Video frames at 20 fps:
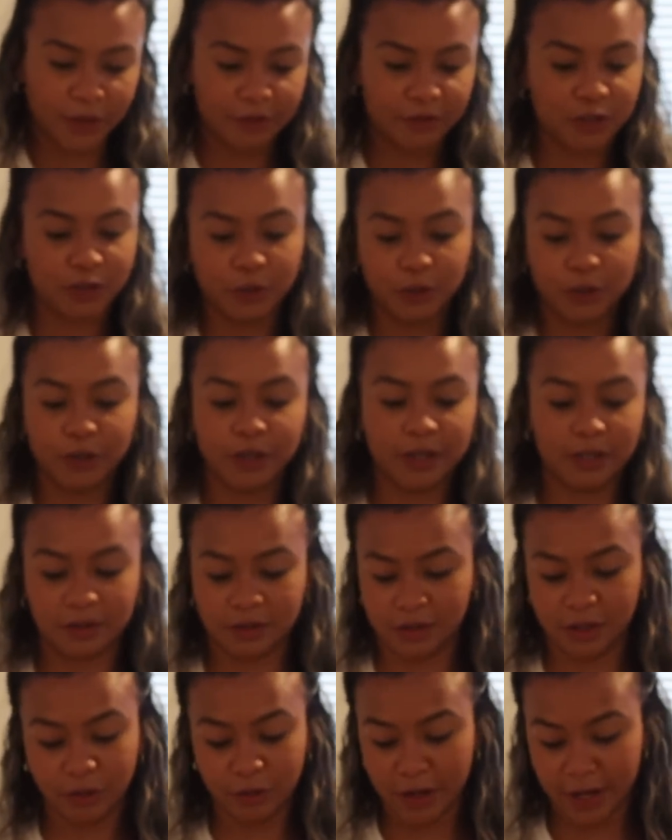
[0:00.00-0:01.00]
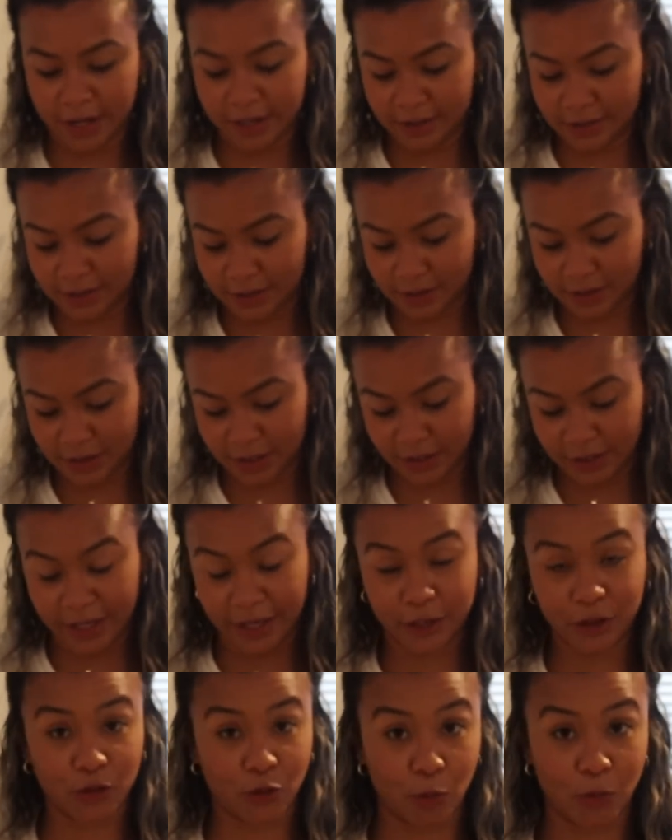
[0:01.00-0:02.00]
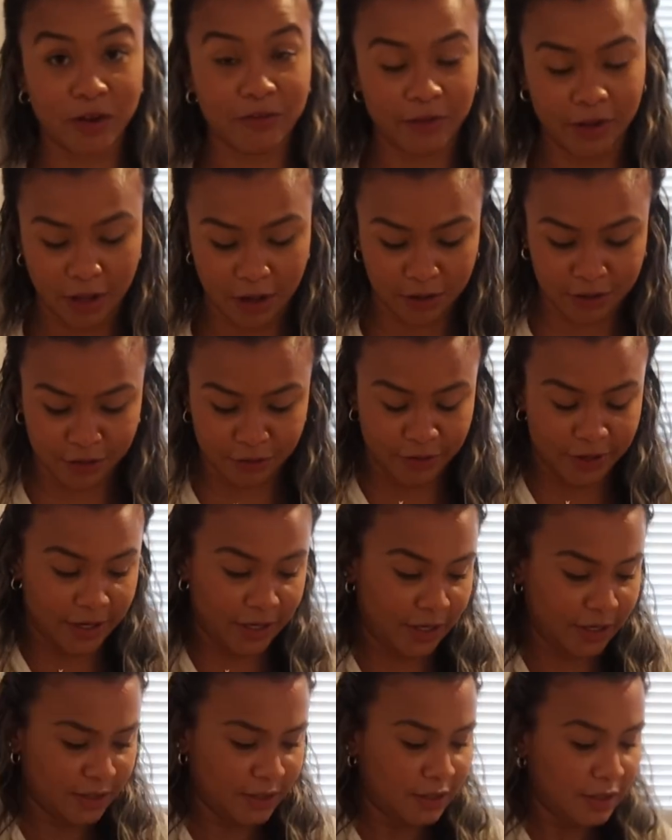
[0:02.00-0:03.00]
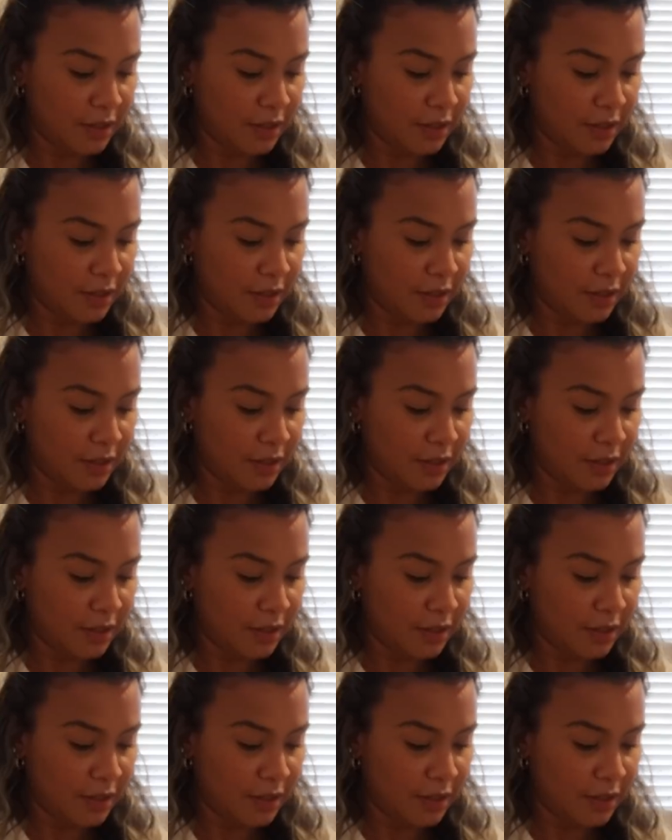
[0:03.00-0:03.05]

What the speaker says: I've showed it to you guys in like 3 vlogs already.